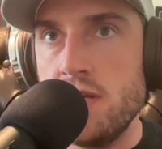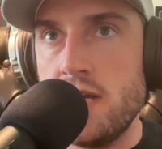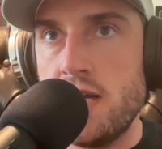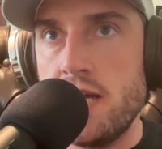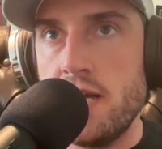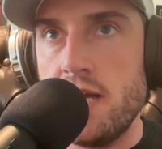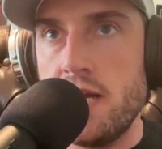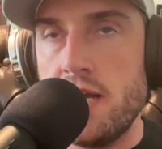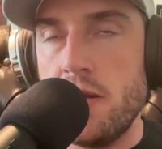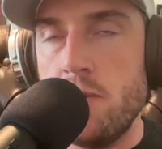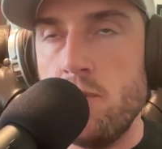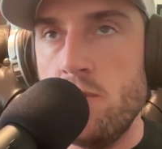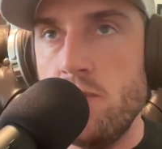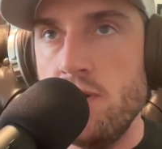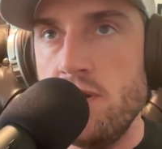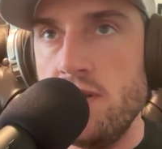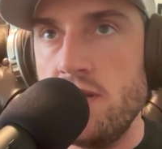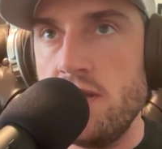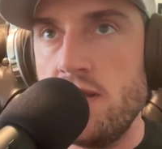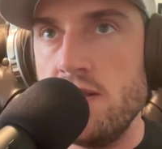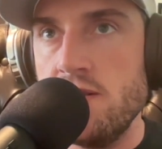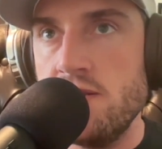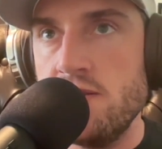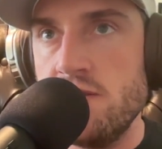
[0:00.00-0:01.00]
I
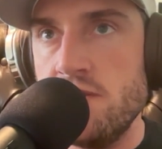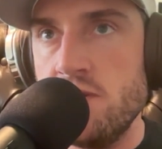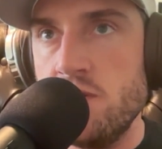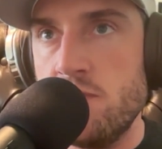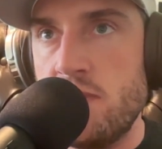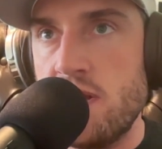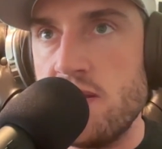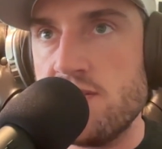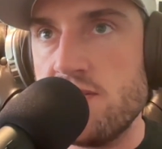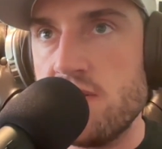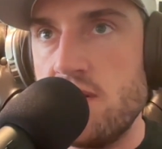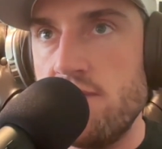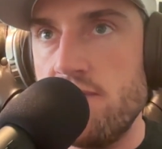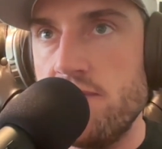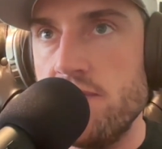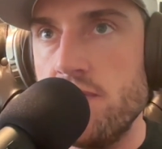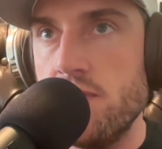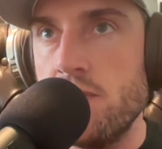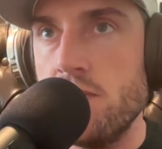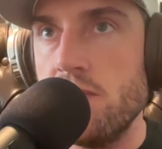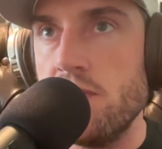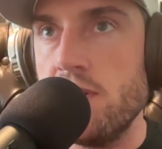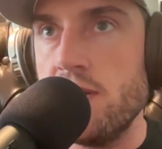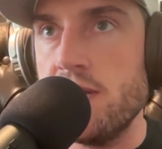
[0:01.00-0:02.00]
wouldn't consider myself an
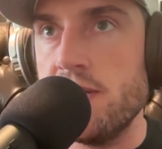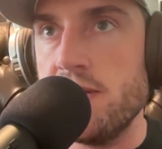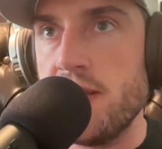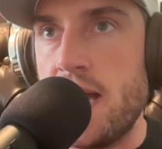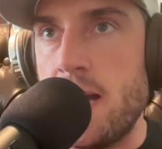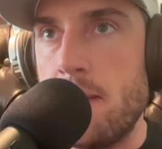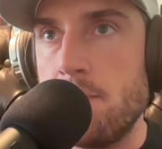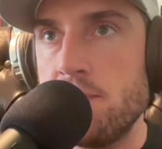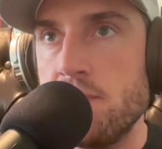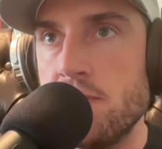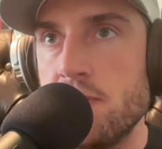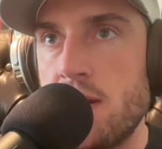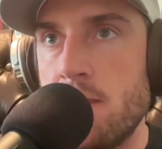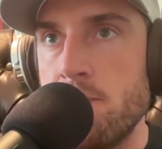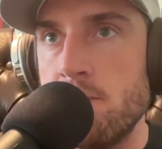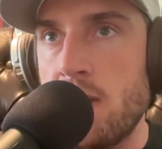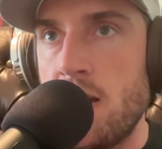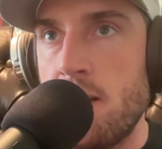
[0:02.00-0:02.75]
early adapter.